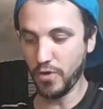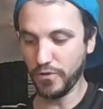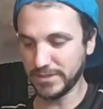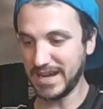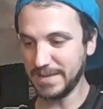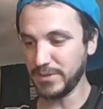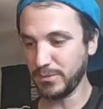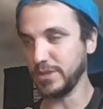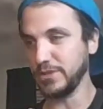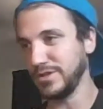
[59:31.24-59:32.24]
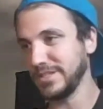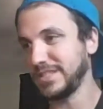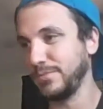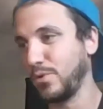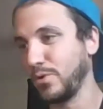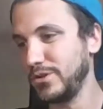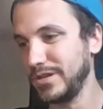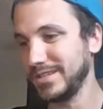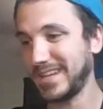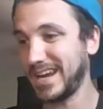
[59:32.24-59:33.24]
over time, the more you do this, the more you
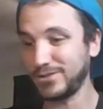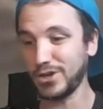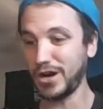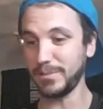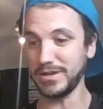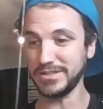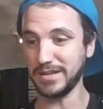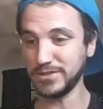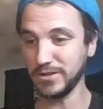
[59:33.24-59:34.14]
can just kind of talk about stuff.